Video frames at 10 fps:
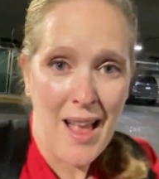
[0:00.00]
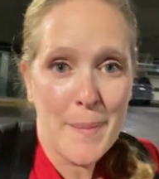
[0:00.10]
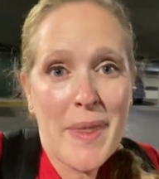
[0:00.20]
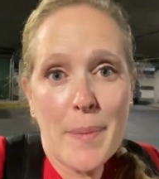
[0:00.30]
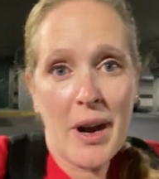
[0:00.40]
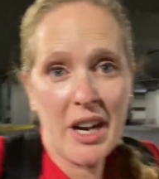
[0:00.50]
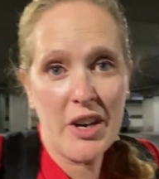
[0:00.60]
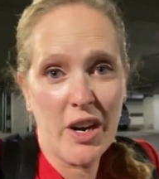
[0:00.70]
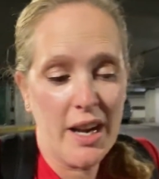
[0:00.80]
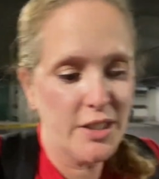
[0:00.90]
I'm in the parking
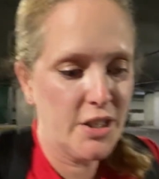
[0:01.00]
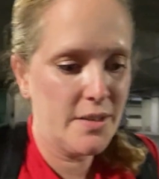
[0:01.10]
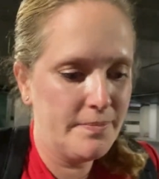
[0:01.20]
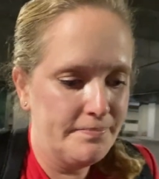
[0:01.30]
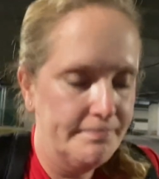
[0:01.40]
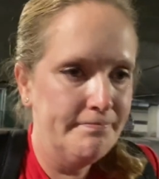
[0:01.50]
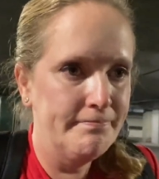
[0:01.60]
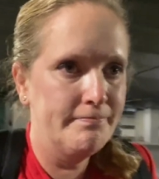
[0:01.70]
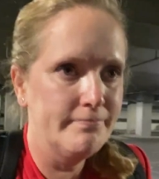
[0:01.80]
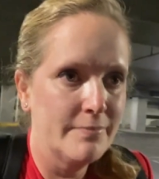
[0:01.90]
garage.
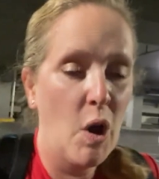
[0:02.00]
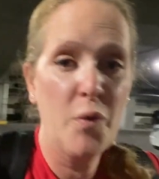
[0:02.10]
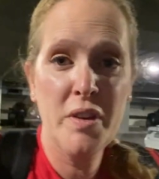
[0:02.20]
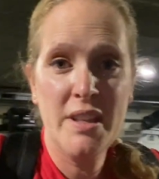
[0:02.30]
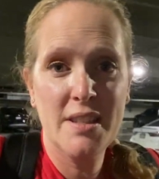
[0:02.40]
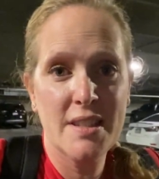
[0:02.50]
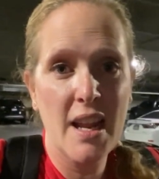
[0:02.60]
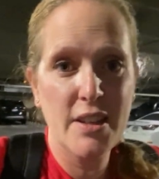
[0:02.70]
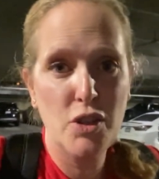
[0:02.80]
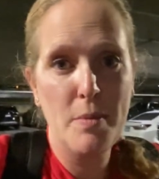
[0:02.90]
Hopefully this is
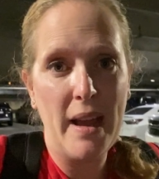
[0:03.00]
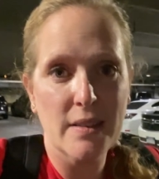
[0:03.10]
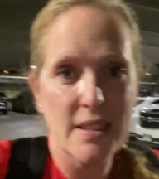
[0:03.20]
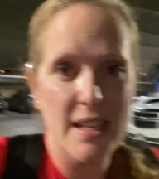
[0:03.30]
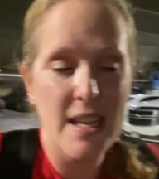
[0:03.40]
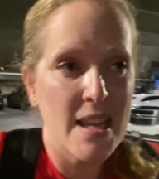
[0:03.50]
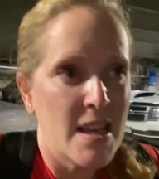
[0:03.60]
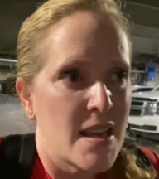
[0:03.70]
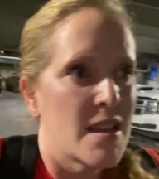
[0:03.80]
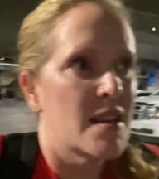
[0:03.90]
not too bouncy.
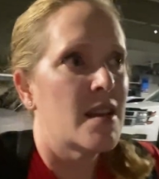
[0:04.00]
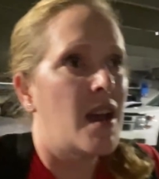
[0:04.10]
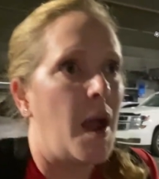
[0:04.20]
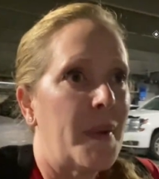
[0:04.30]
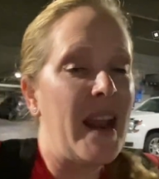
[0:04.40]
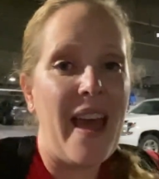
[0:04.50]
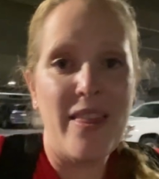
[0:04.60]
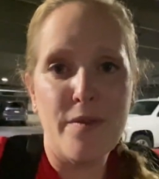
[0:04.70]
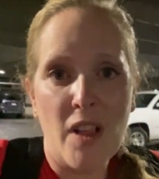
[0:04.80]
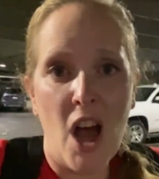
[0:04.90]
I'm gonna end
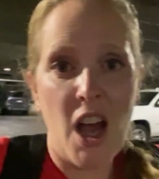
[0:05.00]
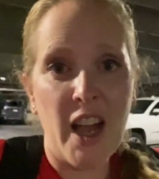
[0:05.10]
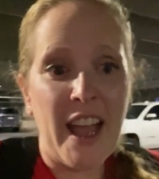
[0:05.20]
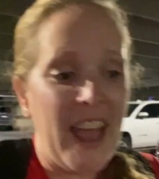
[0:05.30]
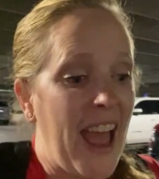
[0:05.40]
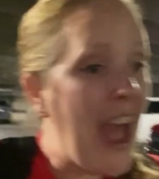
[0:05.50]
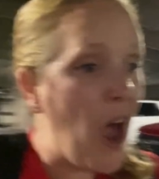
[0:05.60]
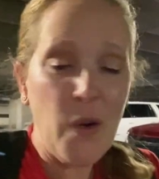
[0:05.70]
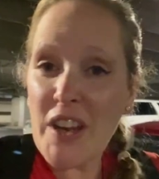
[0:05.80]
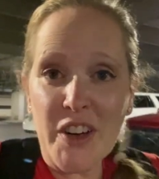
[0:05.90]
the vlog
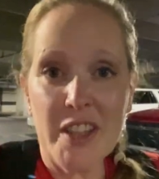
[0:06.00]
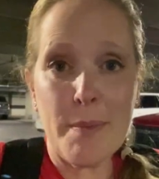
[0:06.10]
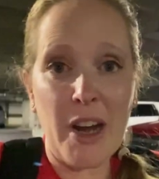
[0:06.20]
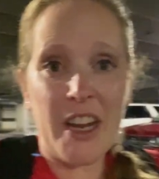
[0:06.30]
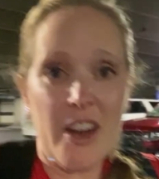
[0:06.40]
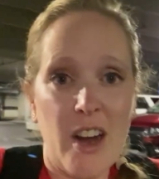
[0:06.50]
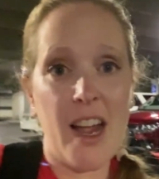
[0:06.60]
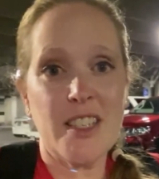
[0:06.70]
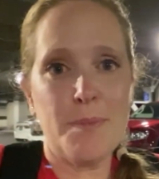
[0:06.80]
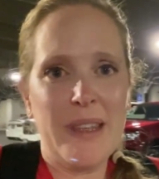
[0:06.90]
out here in the parking
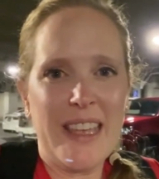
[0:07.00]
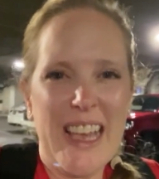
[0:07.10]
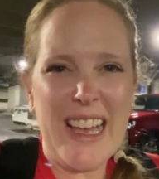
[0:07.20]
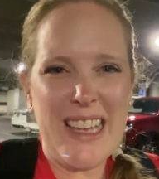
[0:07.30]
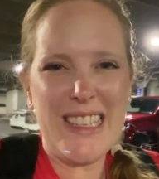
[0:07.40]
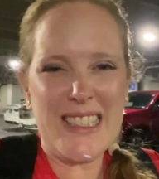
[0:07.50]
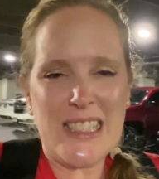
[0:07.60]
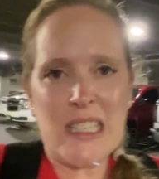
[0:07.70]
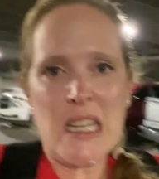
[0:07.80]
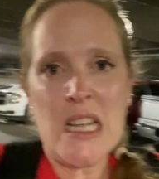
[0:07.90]
garage because
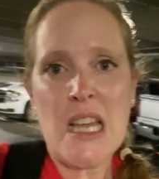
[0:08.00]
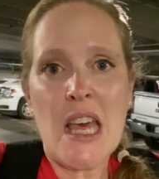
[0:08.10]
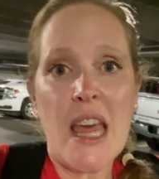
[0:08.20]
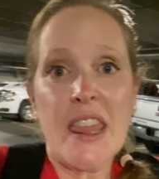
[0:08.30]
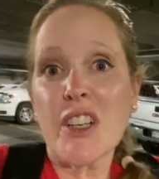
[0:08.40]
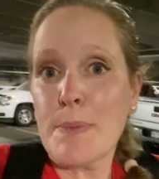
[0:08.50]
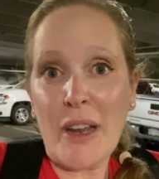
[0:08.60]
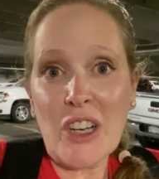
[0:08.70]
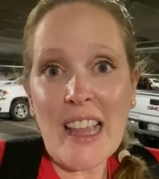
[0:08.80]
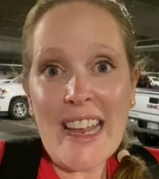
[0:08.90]
there's
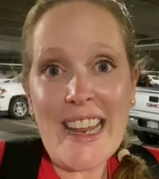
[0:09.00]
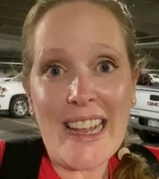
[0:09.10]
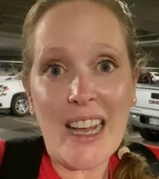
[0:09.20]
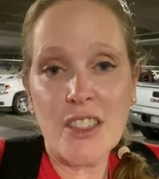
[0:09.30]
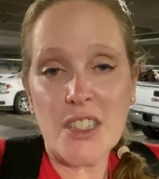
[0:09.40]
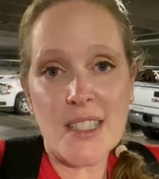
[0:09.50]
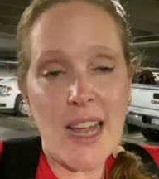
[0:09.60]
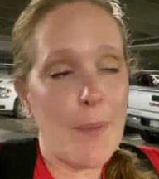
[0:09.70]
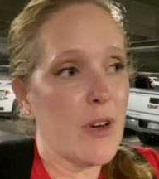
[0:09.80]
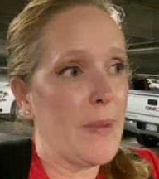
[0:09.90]
better lighting. I'll just
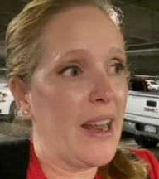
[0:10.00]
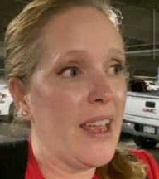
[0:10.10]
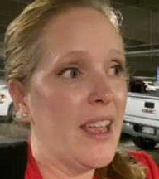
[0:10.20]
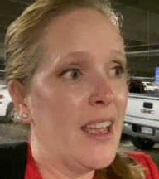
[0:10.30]
stop for a minute.